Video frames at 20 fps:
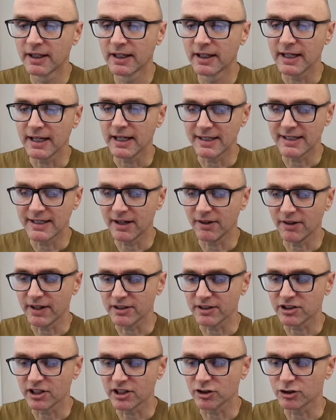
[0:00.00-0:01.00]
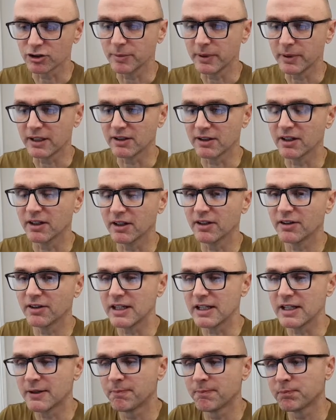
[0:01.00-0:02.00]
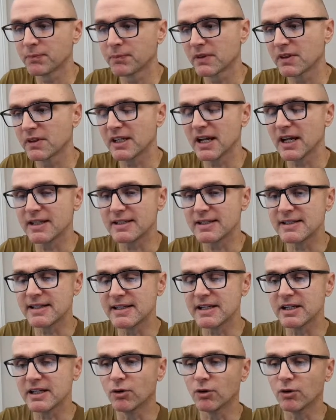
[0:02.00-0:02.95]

and now that tells me that the LED,